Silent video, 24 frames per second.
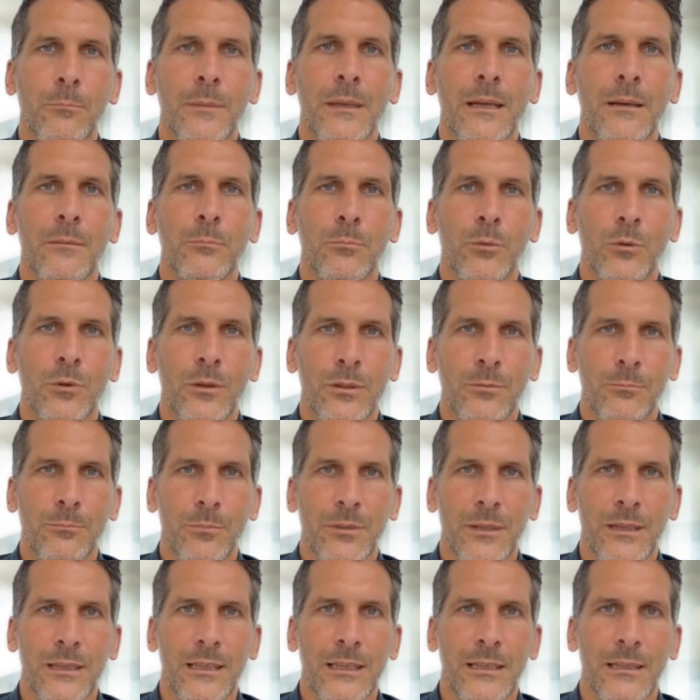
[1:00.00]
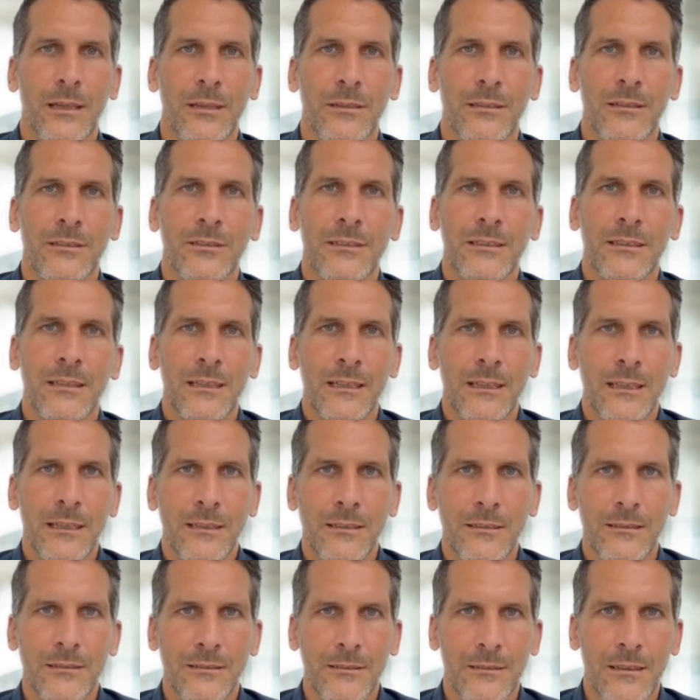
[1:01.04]
pinpoint bleeding on the
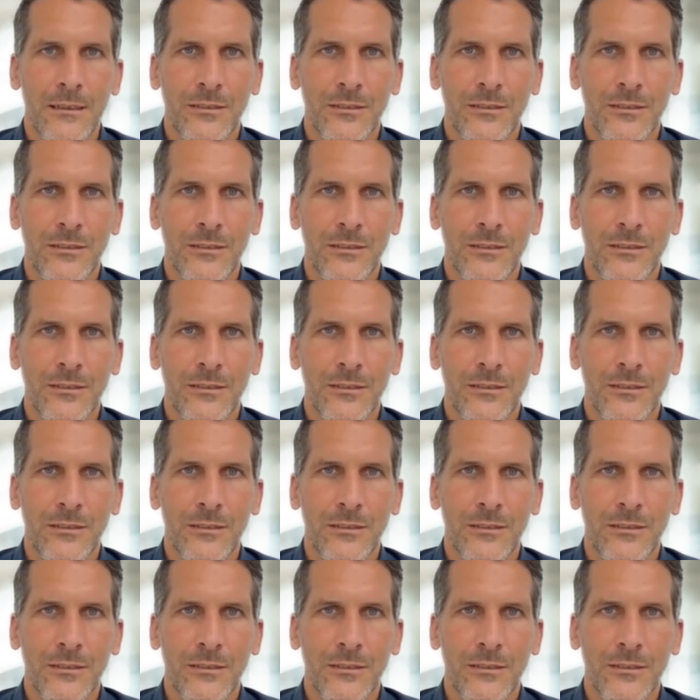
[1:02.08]
skin,